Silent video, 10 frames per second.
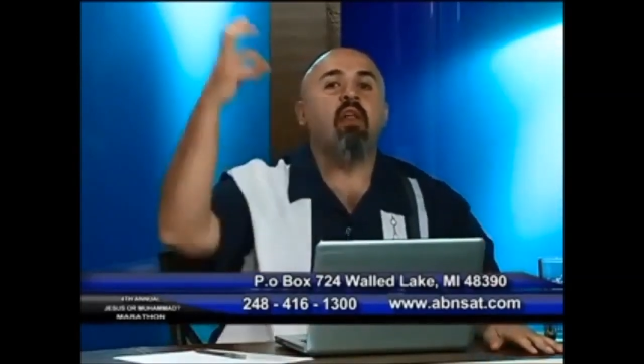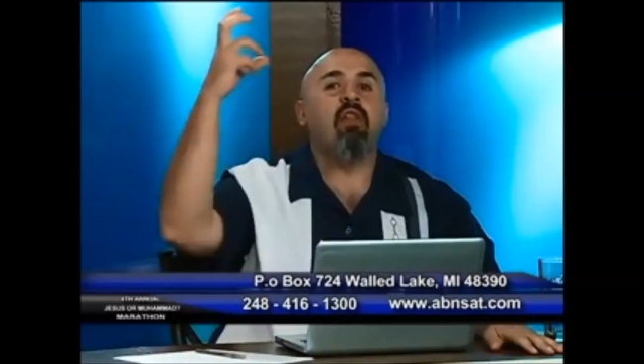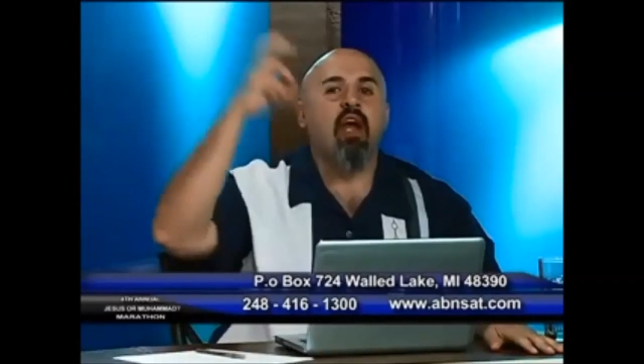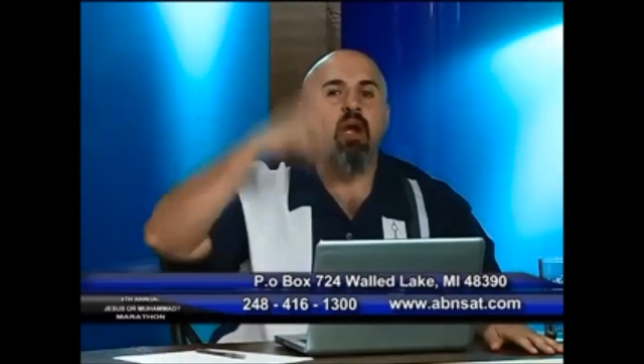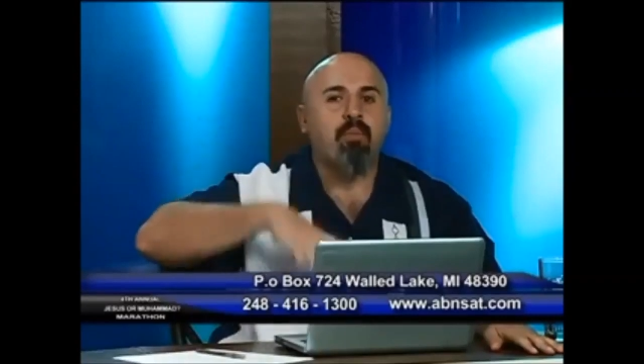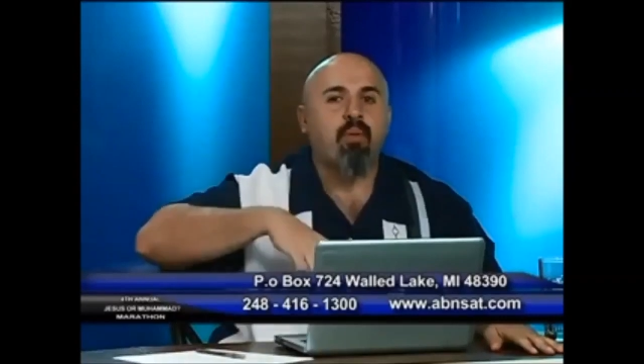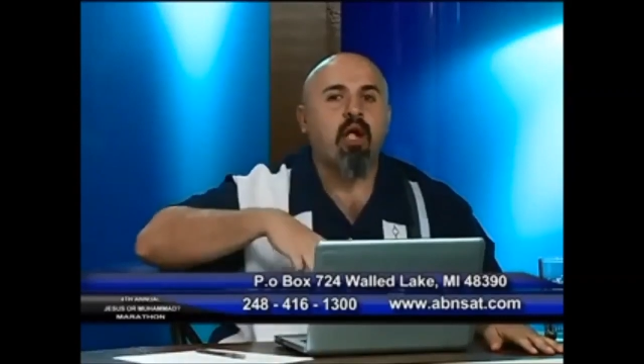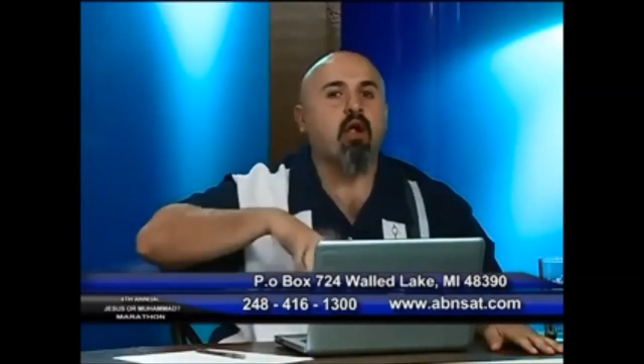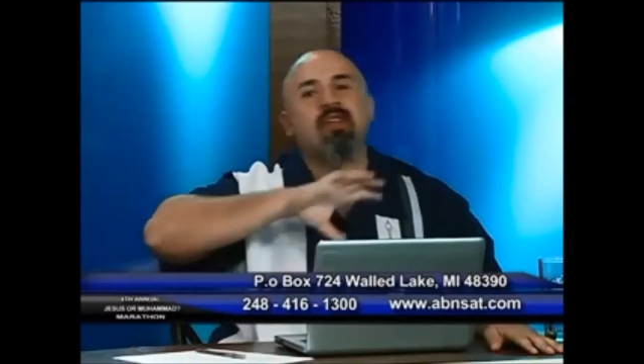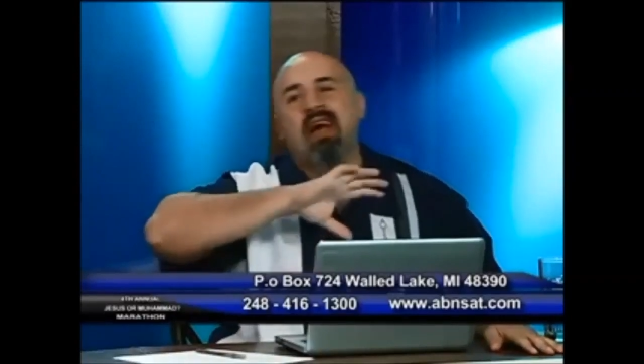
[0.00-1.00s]
their
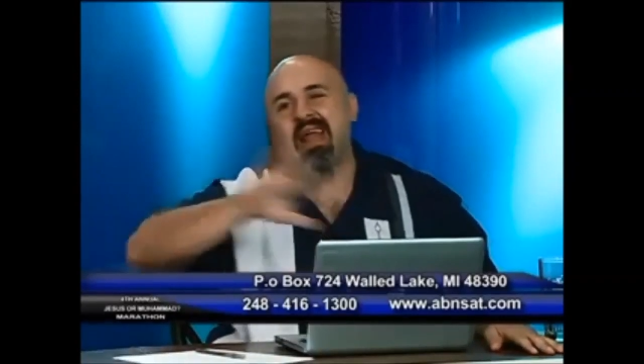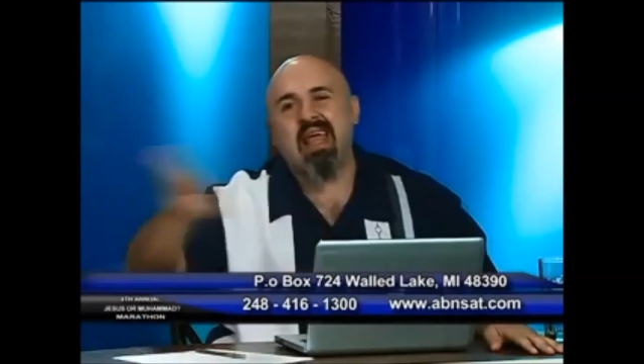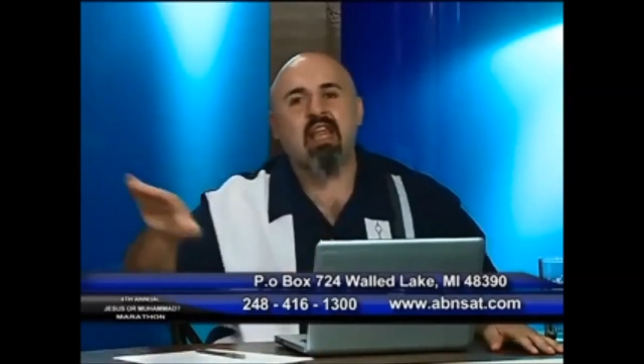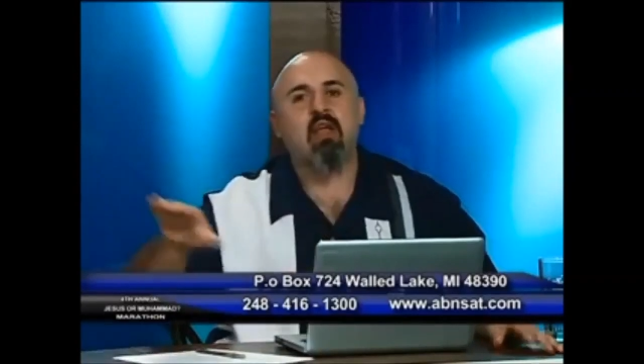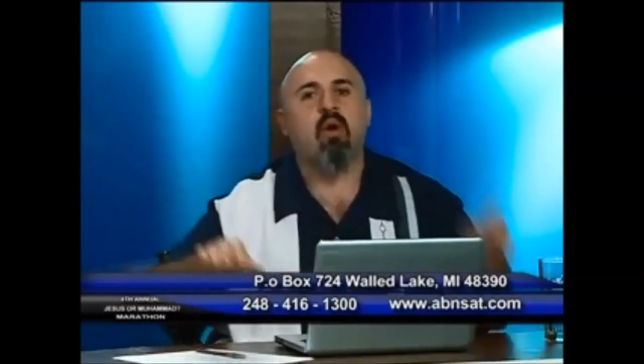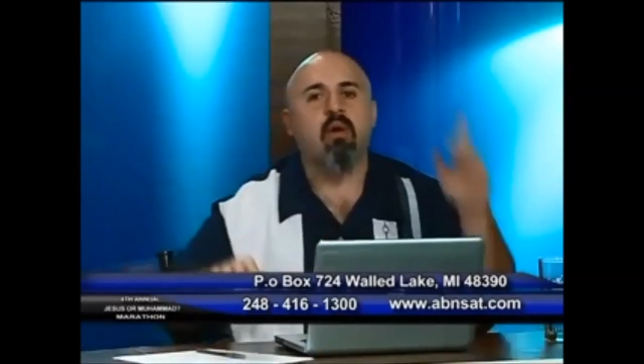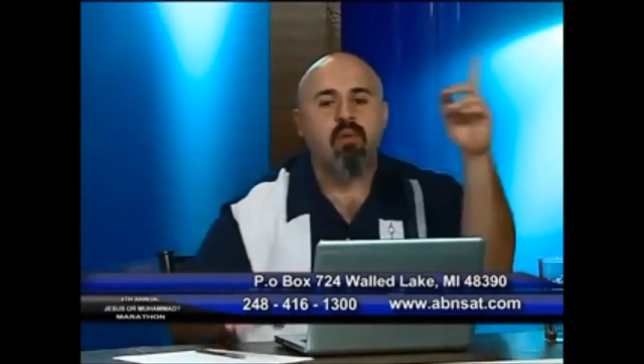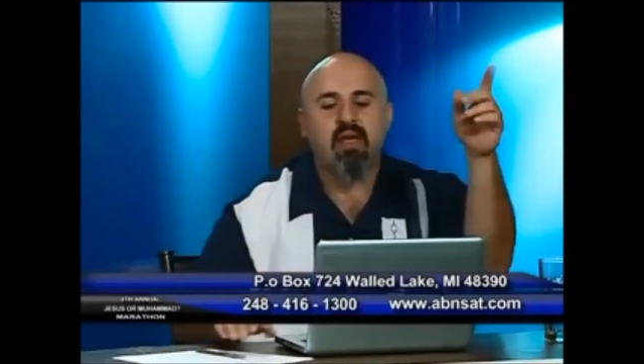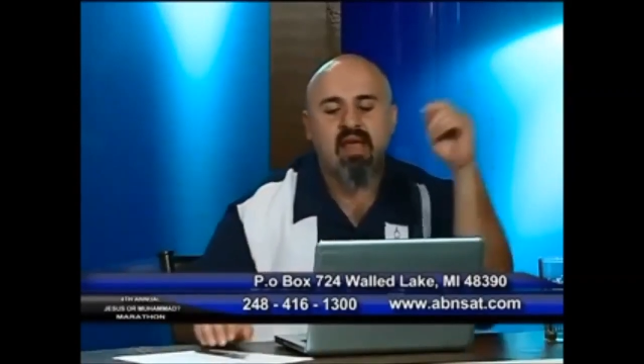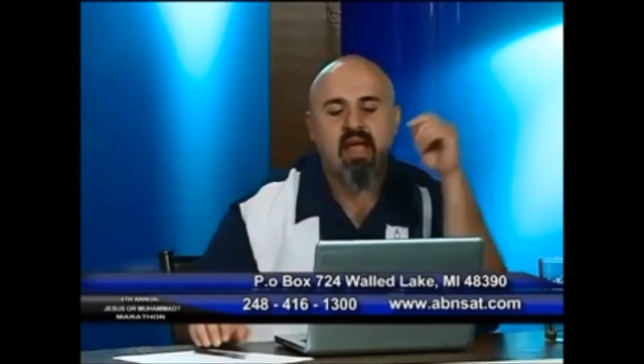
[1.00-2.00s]
prayers on anyone?
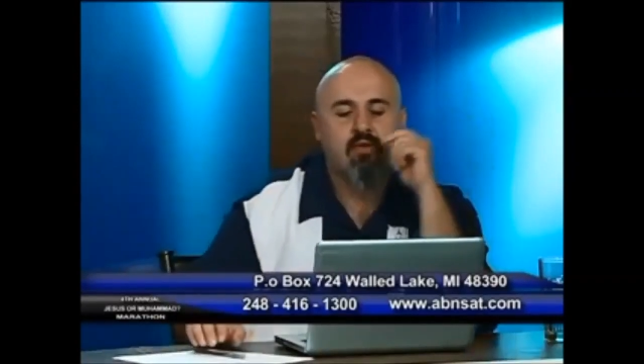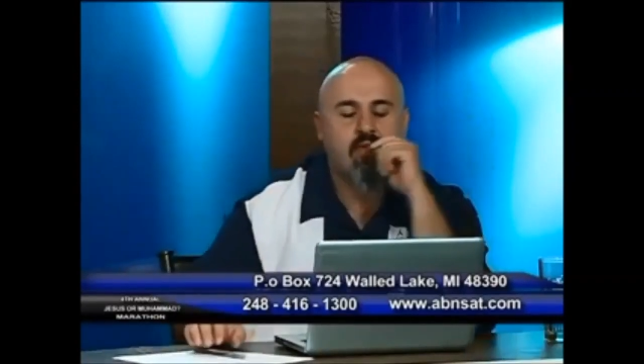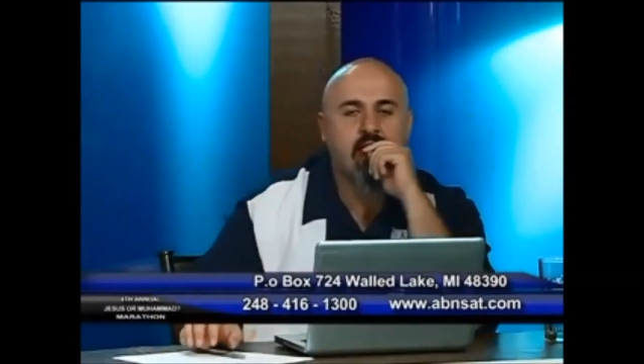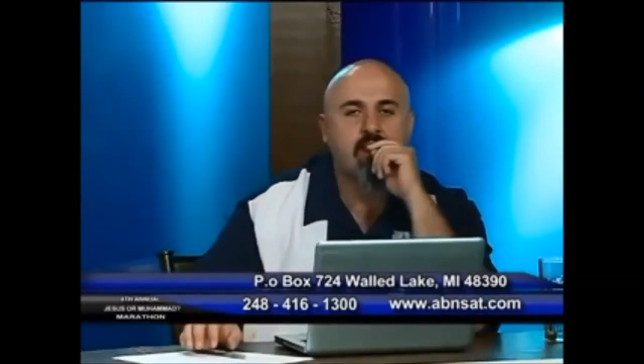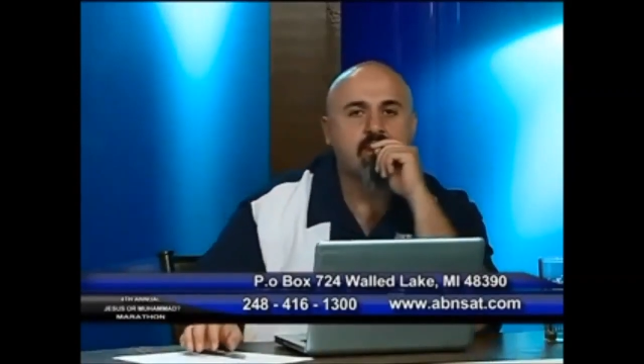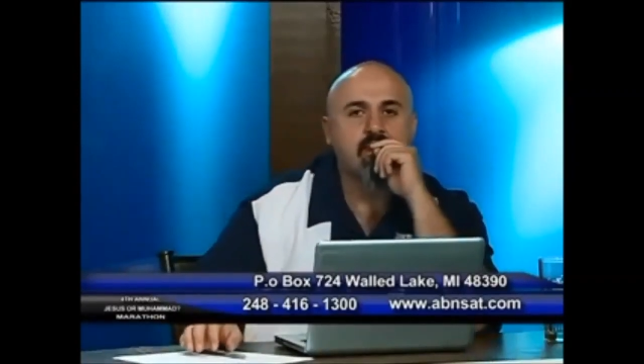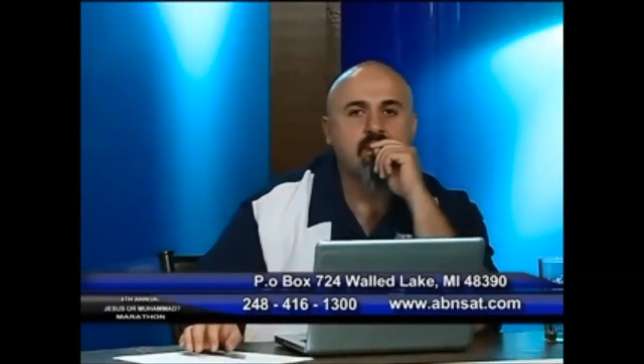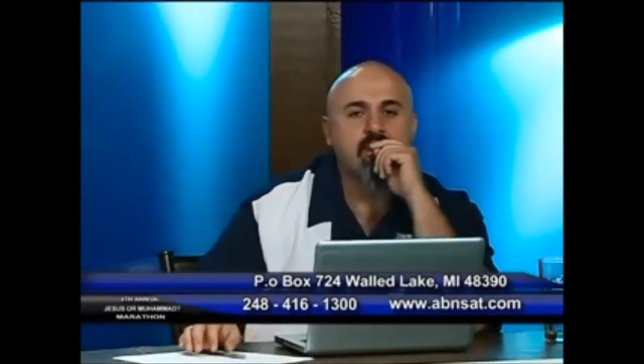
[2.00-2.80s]
Please answer that.